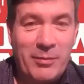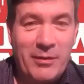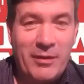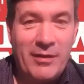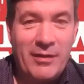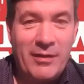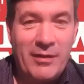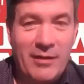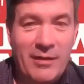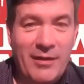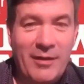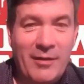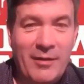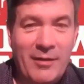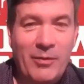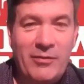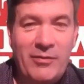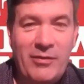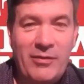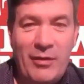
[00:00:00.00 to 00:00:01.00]
But
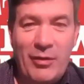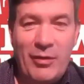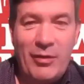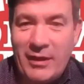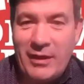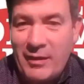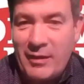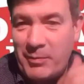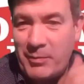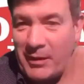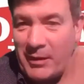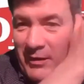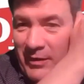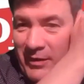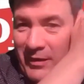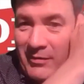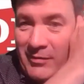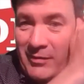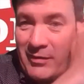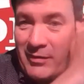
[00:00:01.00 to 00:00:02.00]
what do you think about
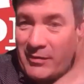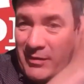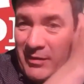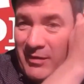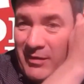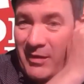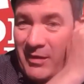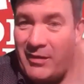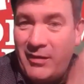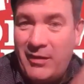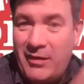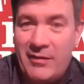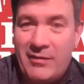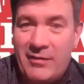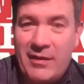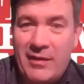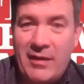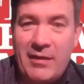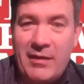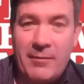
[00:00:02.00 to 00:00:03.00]
this as a, an
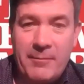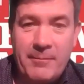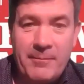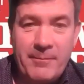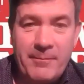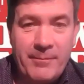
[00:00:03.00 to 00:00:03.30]
idea?